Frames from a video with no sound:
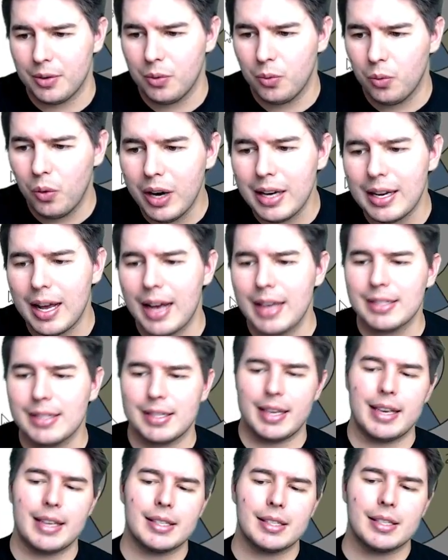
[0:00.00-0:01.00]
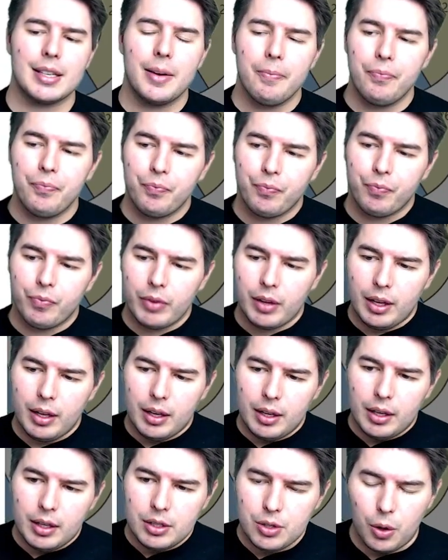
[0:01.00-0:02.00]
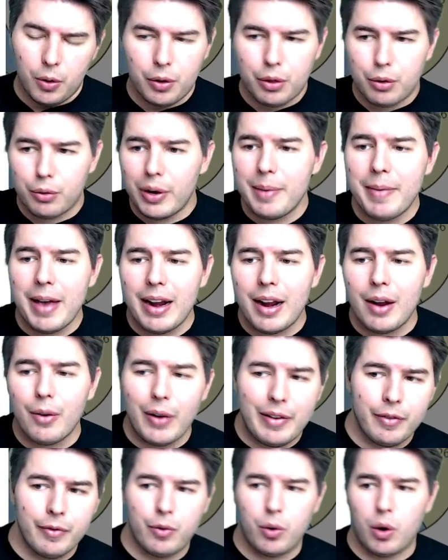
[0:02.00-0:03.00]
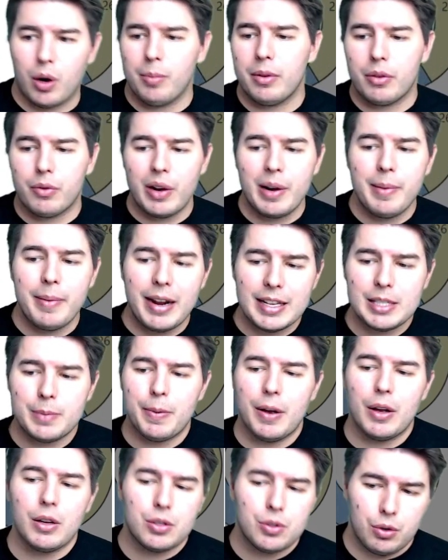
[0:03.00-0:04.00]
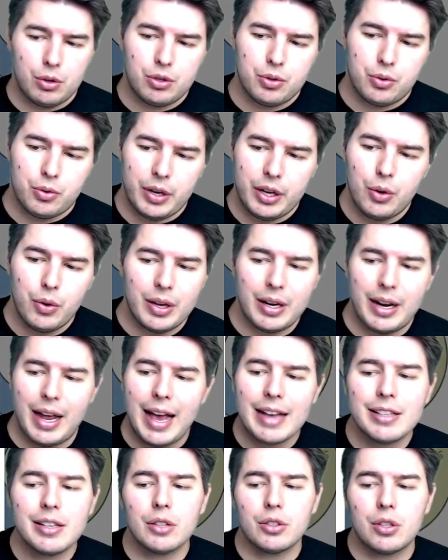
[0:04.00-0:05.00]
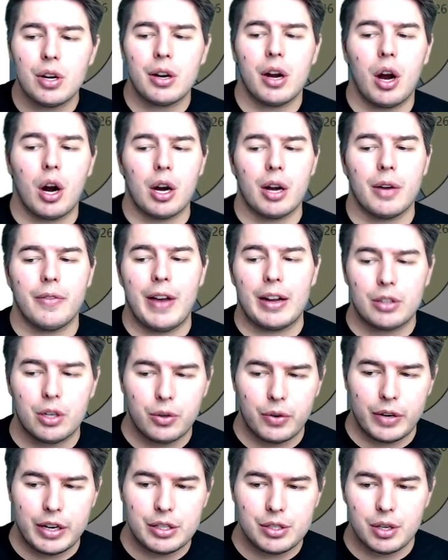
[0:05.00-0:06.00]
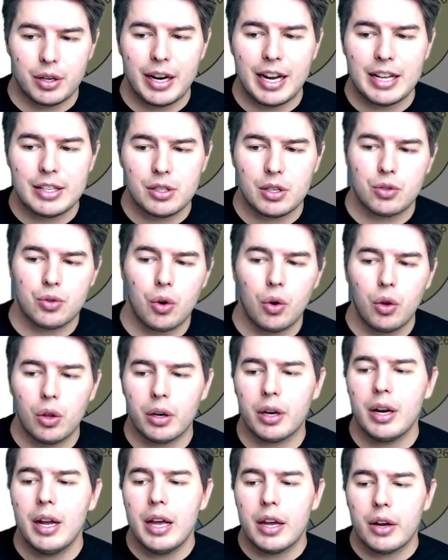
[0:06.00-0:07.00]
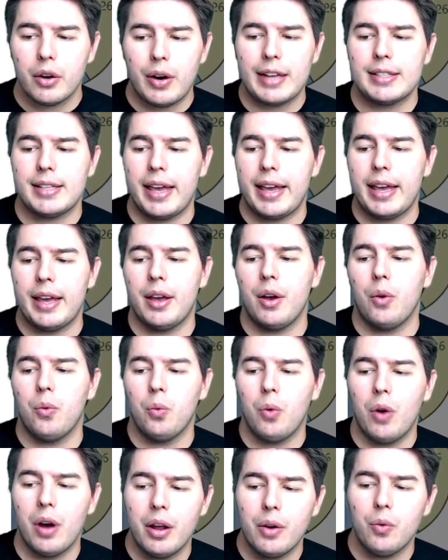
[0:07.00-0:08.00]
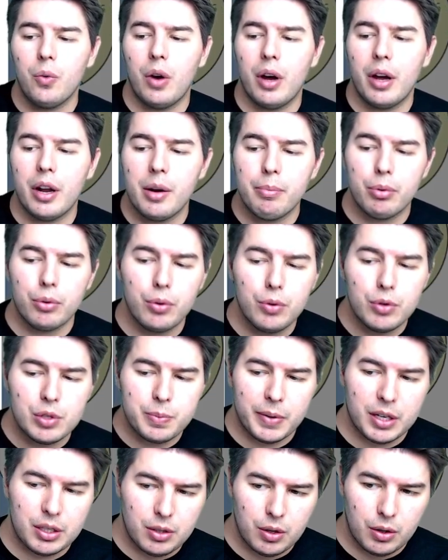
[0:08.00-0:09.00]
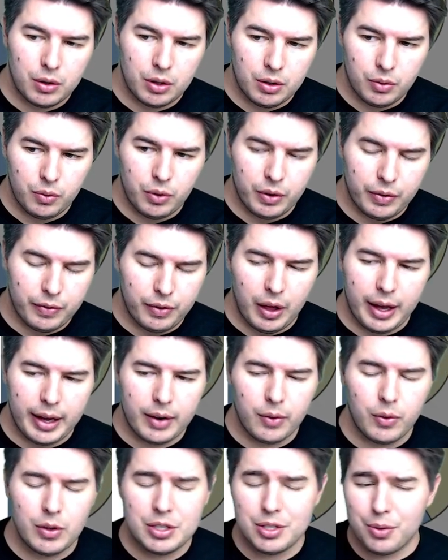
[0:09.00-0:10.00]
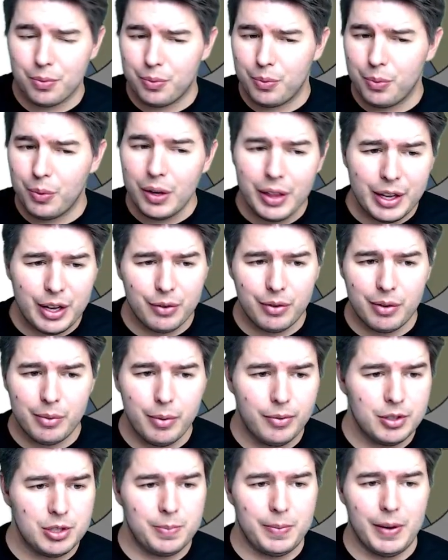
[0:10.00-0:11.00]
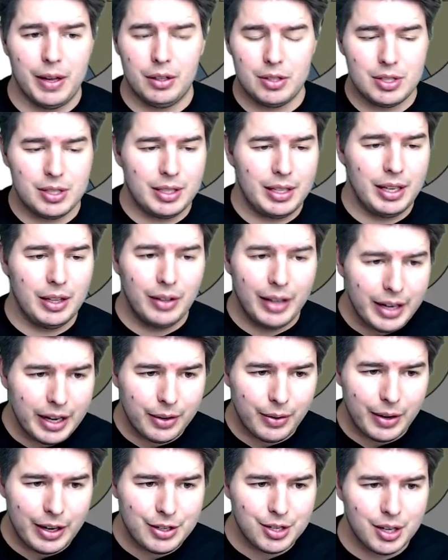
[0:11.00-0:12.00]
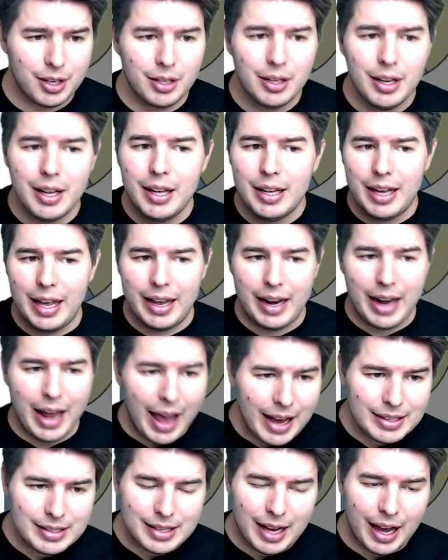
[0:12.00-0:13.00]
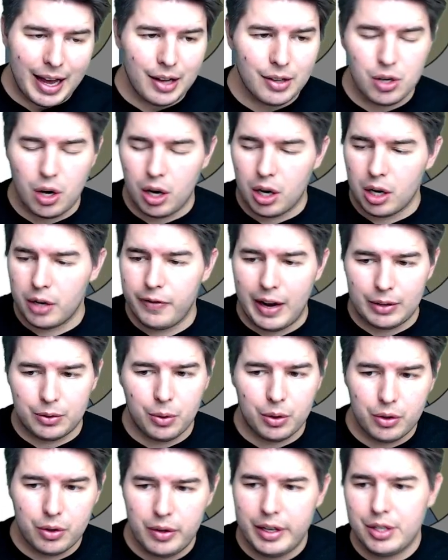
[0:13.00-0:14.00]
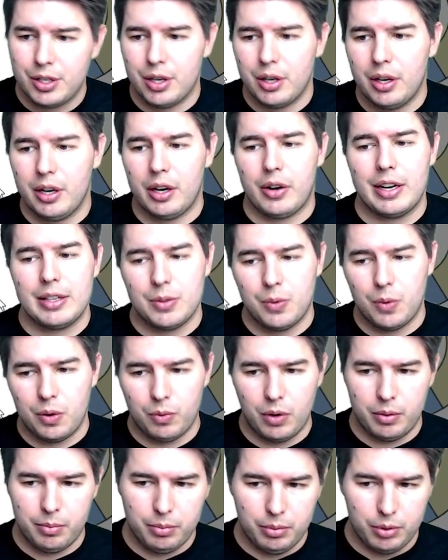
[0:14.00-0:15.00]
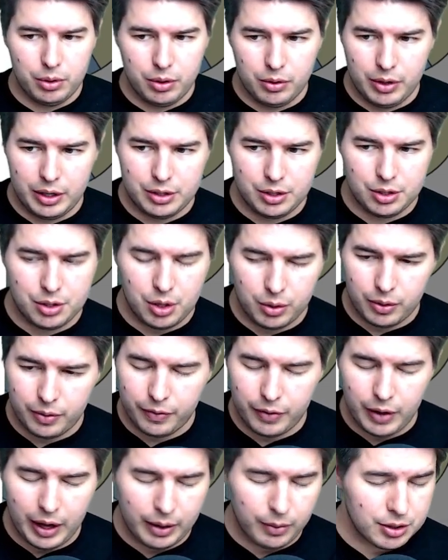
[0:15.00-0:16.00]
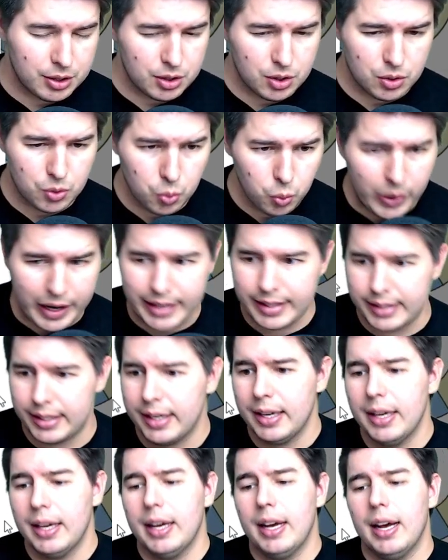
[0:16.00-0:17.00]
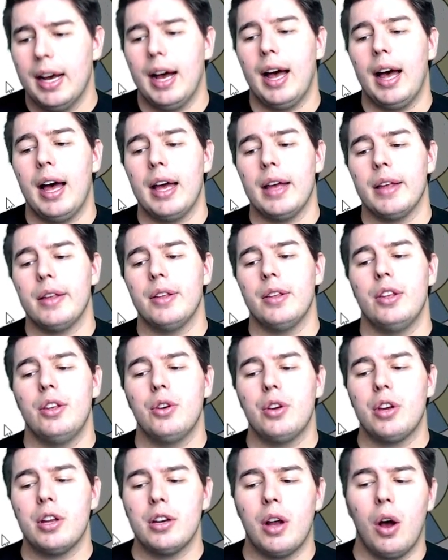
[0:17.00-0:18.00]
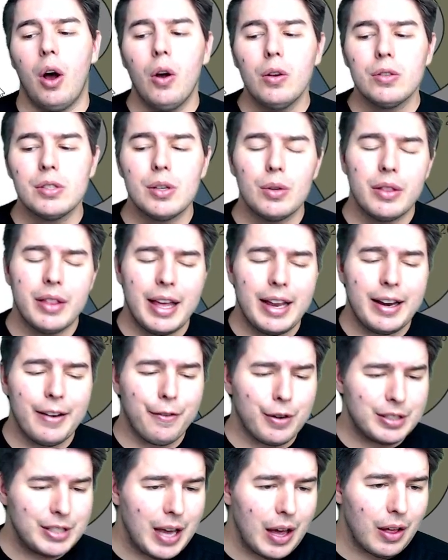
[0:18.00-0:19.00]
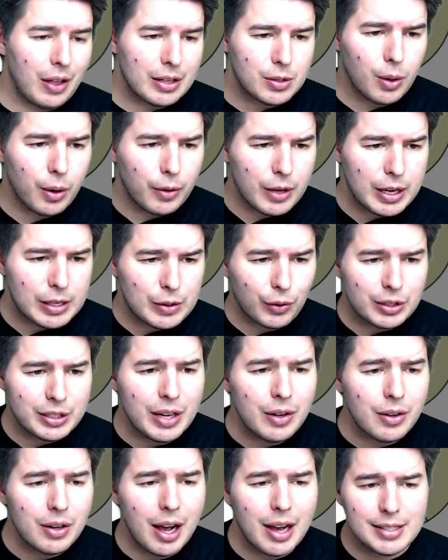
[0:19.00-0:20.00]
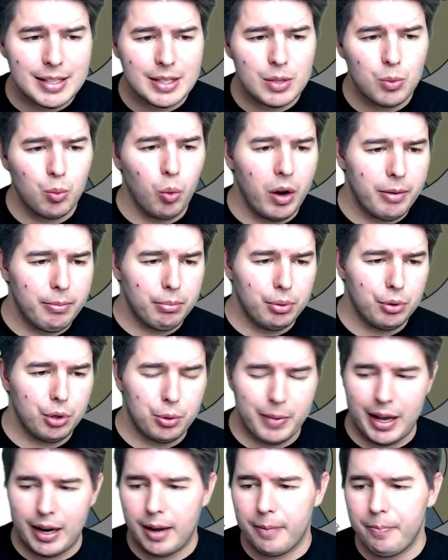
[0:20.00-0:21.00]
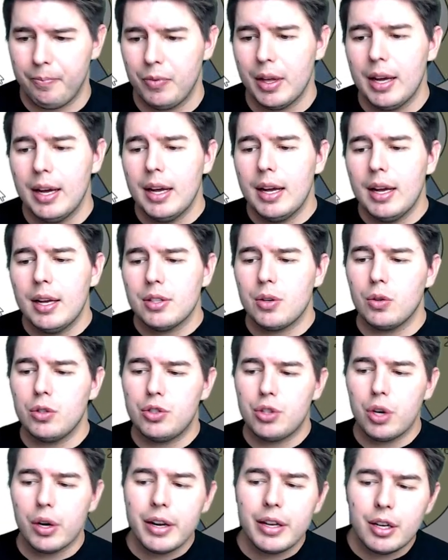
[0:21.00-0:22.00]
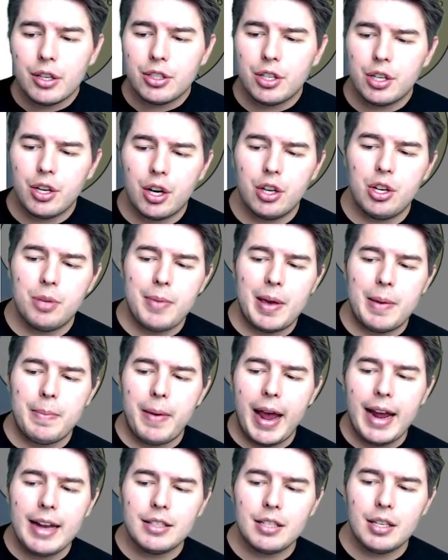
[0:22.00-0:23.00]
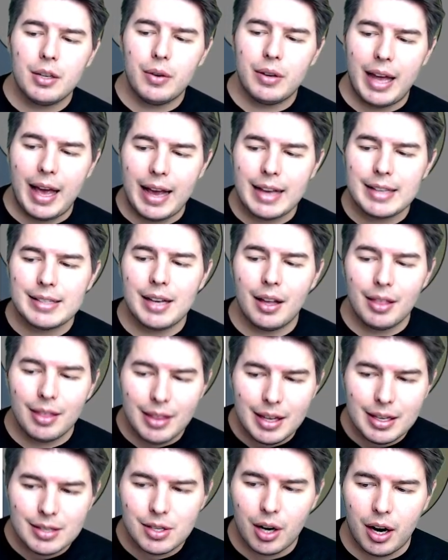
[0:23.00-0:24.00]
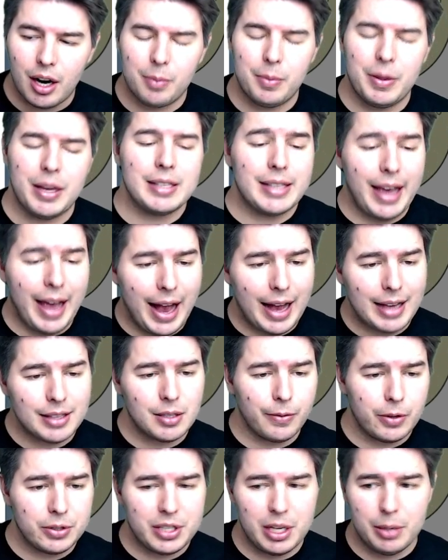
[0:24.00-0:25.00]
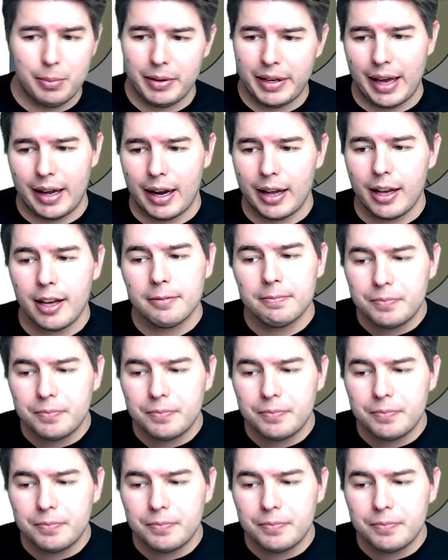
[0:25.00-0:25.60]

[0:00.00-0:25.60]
what it does is, so 3 mana Ravenform, 3 mana spell sorcery. You can exile target artifact or creature. Its controller creates a 1/1 blue spirit token with flying, which is a really good removal spell. Just kill any creature, it exiles artifact or creature, and it creates a 1/1 blue creature token with flying, which is sweet. You can also then foretell it. So its foretell cost is 1 blue mana. So during your turn, you may pay 2 and exile this card because it has the foretell mechanic